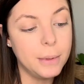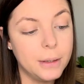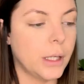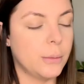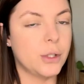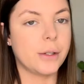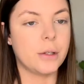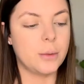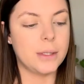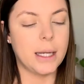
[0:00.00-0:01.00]
And I'm just going
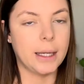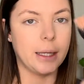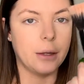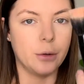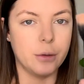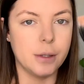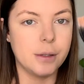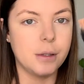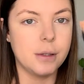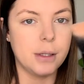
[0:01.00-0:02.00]
to be taking it on
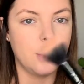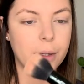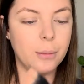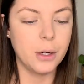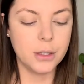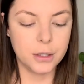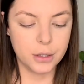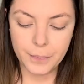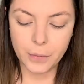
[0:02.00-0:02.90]
this stippling brush.